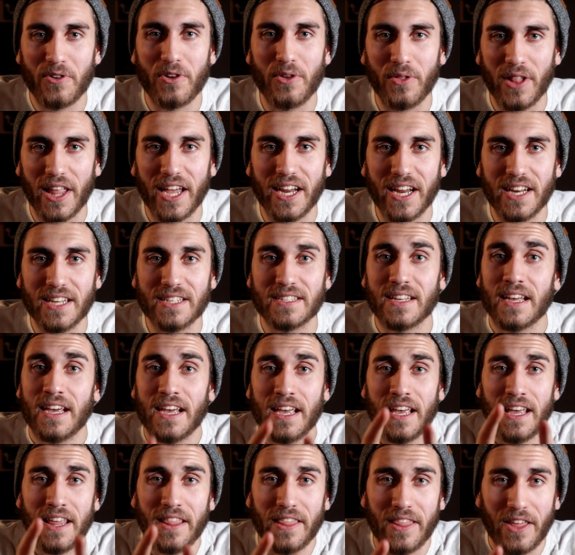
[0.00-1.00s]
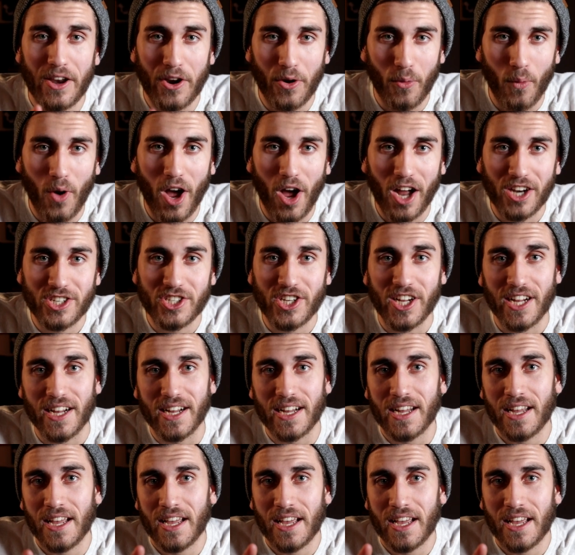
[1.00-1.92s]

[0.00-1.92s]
you ladies that are watching.